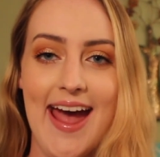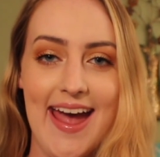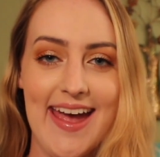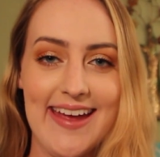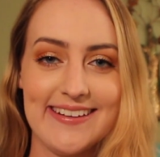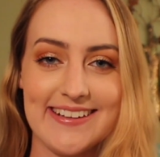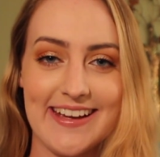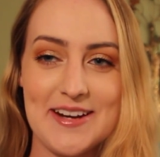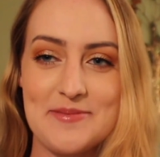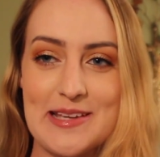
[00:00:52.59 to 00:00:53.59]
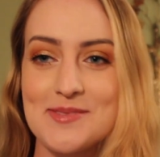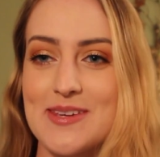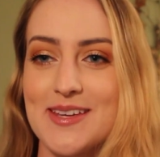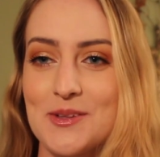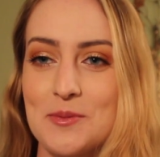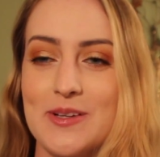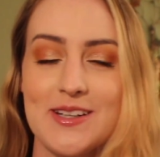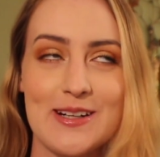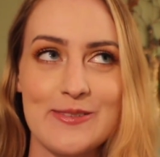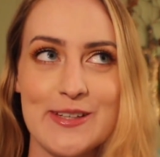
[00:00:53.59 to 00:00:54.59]
And it kind of makes me a little
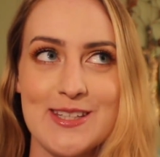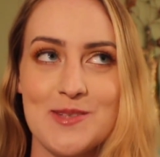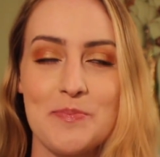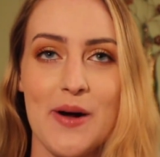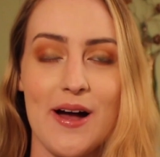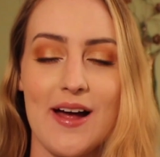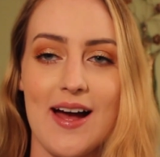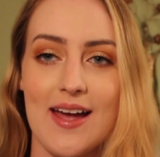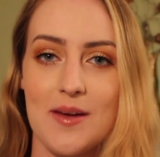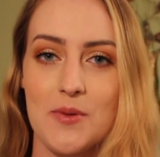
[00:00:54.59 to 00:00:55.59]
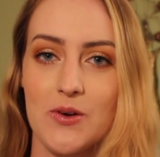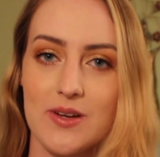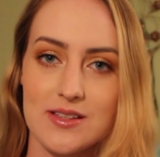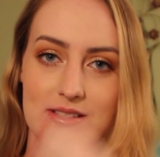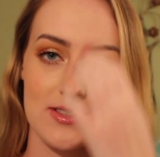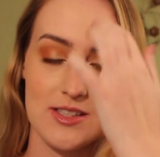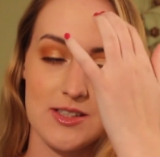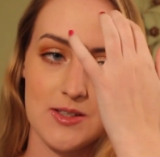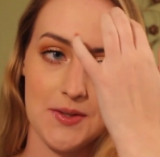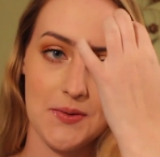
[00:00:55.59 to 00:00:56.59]
bit nervous, but I am going to
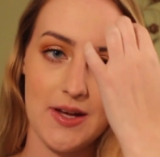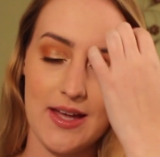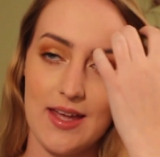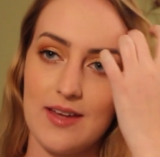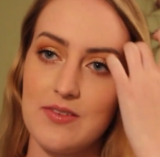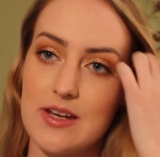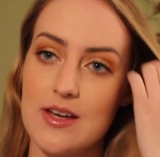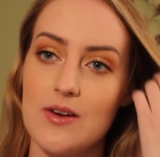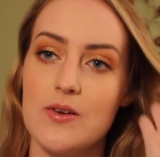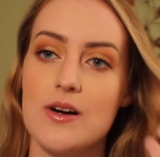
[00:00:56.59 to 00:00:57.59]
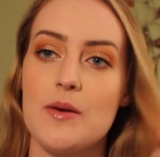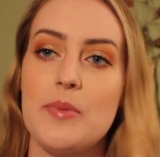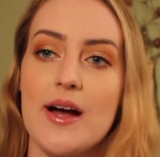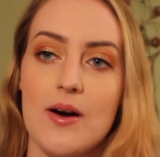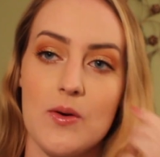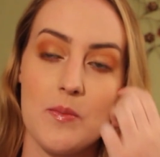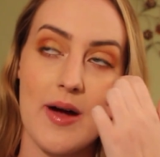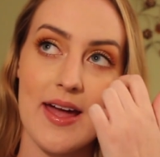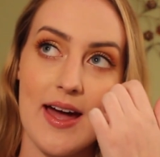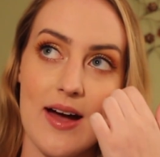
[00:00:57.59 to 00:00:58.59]
do a video about
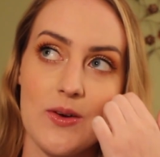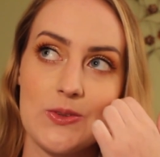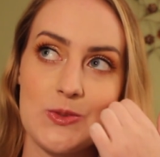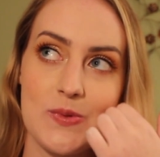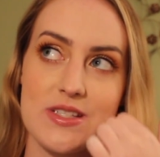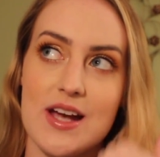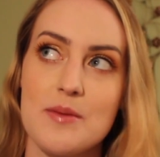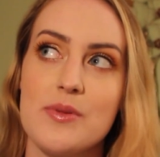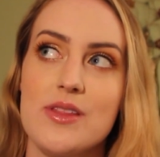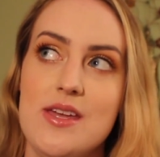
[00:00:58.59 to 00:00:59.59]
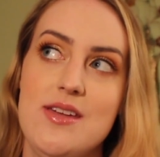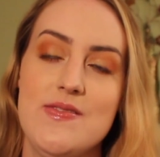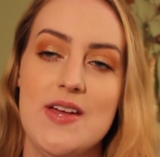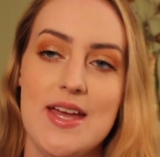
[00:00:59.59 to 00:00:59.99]
my house, which I believe